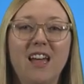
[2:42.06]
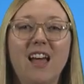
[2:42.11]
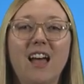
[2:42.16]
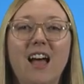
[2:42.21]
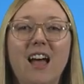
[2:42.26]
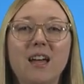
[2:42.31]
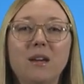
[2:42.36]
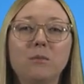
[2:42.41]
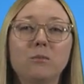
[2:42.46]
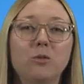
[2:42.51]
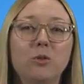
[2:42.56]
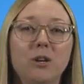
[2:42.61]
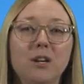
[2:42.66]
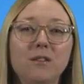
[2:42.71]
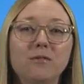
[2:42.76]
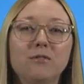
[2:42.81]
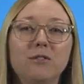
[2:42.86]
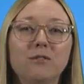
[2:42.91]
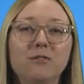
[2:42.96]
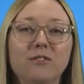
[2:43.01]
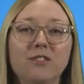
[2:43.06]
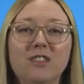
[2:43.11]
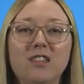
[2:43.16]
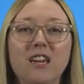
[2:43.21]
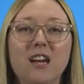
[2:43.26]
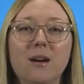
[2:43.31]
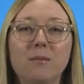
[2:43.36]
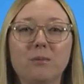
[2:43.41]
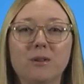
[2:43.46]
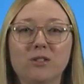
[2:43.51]
I am grateful for the
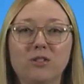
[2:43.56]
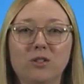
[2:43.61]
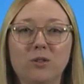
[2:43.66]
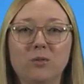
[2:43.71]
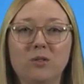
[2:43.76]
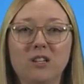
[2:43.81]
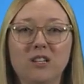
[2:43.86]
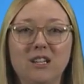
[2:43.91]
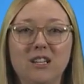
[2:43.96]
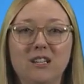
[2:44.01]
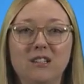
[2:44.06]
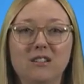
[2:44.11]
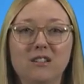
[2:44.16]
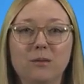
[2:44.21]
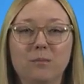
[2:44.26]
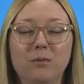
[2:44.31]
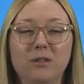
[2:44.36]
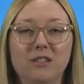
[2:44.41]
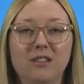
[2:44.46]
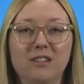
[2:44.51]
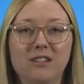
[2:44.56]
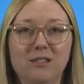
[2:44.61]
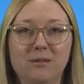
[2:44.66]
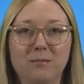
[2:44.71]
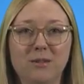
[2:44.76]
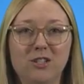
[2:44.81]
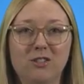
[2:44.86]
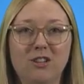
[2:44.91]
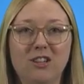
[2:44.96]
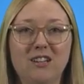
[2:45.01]
opportunity to put this
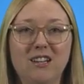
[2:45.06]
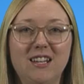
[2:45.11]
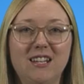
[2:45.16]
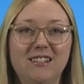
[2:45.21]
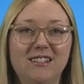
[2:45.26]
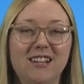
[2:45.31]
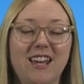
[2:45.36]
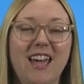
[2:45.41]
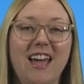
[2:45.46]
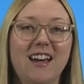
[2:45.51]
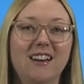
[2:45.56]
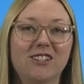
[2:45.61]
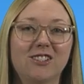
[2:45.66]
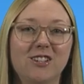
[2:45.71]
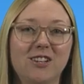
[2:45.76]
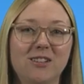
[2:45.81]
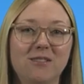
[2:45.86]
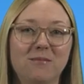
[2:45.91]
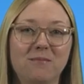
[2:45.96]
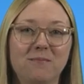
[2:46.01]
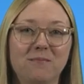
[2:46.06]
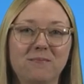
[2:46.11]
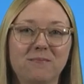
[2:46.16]
mission into action.